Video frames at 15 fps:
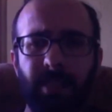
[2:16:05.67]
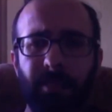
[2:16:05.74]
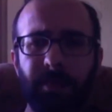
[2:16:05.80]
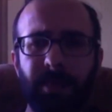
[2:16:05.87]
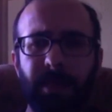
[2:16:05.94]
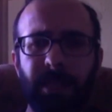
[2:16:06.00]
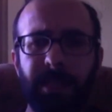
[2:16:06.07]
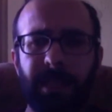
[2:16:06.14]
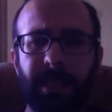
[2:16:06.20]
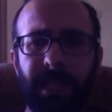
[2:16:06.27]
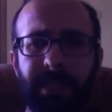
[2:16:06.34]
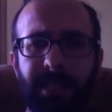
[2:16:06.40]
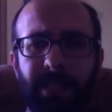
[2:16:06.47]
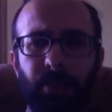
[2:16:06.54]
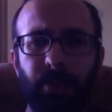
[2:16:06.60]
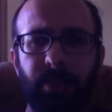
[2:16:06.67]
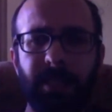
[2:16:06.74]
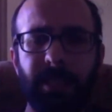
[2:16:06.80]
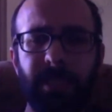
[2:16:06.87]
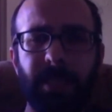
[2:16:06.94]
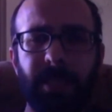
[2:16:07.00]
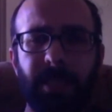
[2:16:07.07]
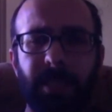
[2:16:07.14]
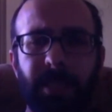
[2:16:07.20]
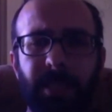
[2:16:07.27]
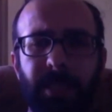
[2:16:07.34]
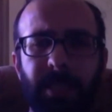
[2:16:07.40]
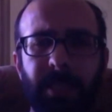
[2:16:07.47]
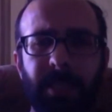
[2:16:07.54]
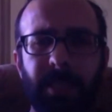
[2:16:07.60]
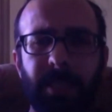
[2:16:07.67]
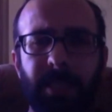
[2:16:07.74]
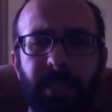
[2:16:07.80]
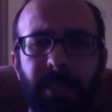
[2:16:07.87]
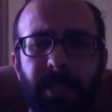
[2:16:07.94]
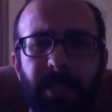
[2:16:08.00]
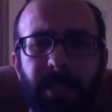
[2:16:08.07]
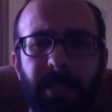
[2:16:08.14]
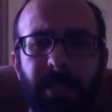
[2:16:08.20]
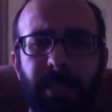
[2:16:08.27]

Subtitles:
something as a critique of metaphysics